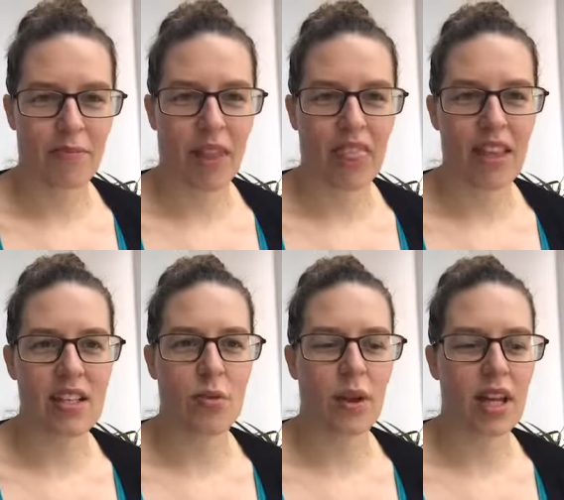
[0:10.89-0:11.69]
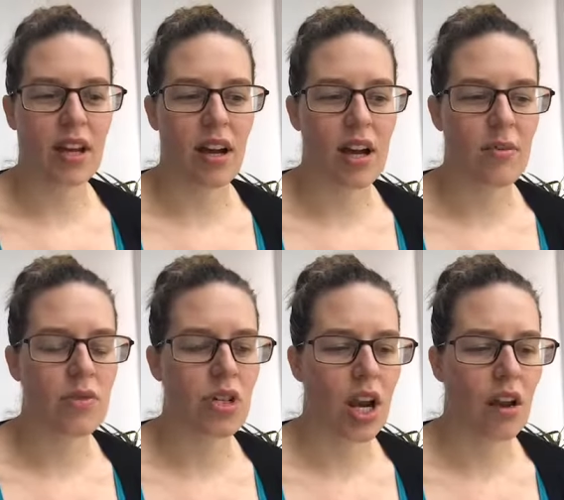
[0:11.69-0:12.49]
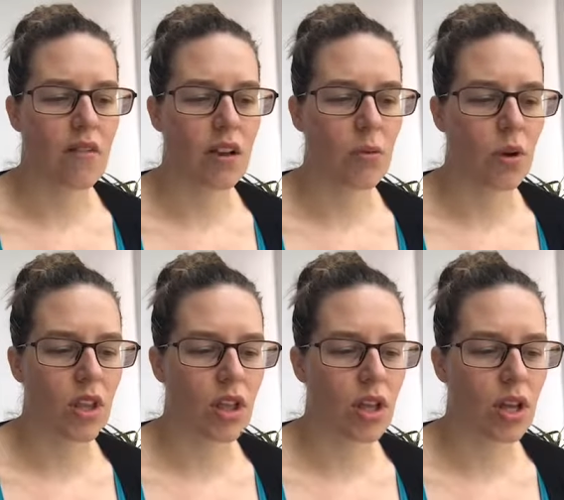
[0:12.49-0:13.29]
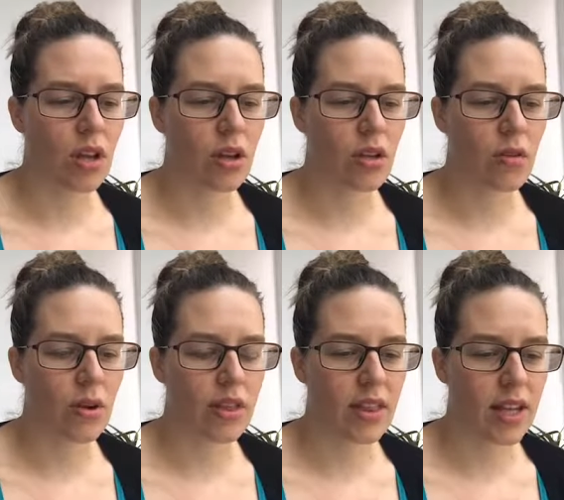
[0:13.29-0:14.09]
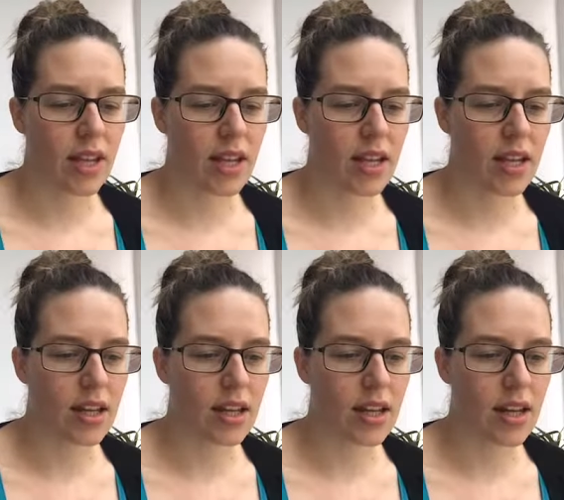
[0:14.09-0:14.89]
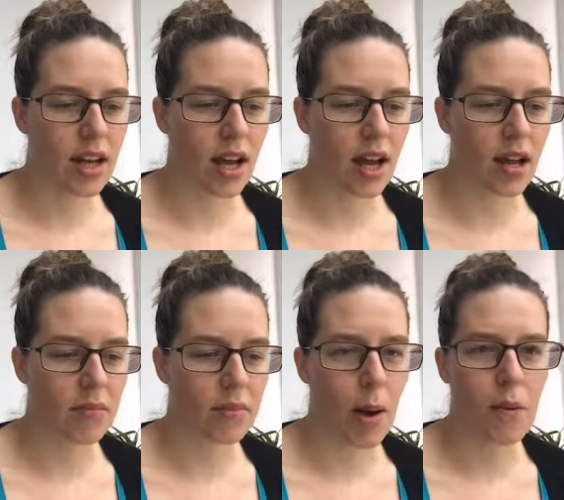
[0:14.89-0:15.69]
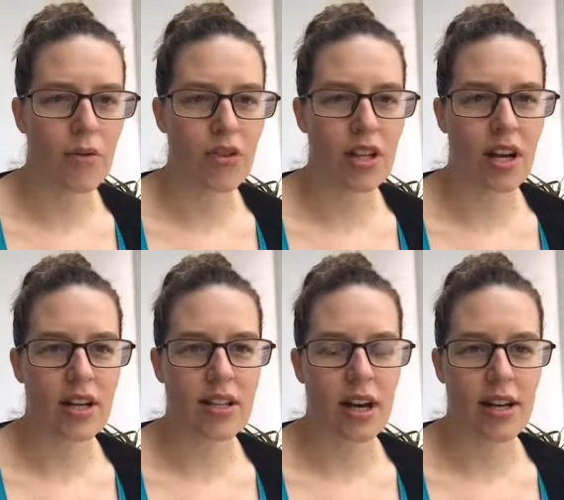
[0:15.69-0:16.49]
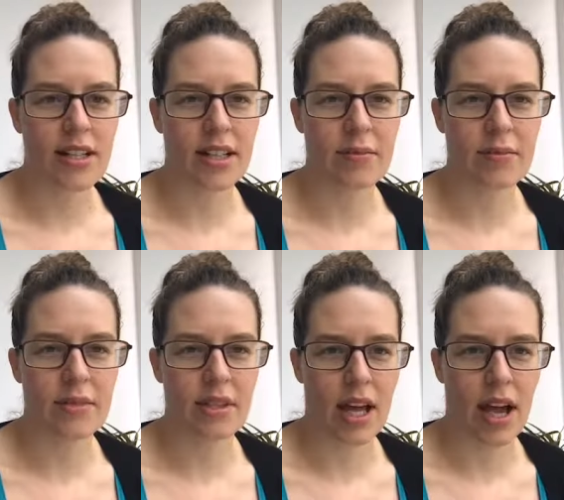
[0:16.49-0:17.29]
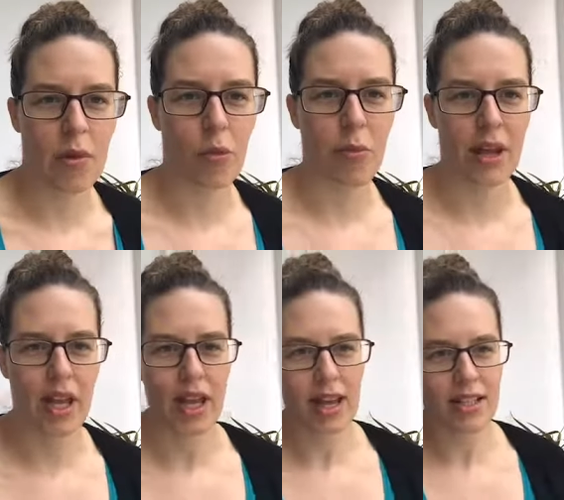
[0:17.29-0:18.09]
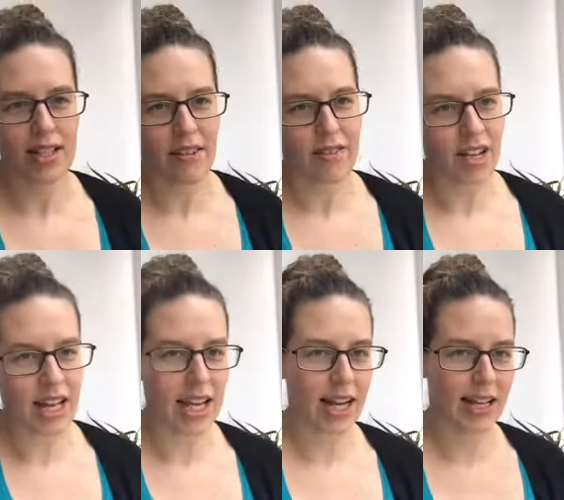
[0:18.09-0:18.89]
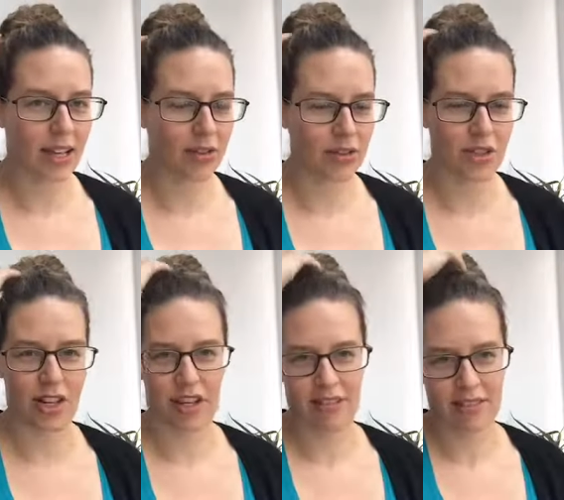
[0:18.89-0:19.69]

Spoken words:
This week I am sharing with you the couple of retired items that I will be definitely hanging on to.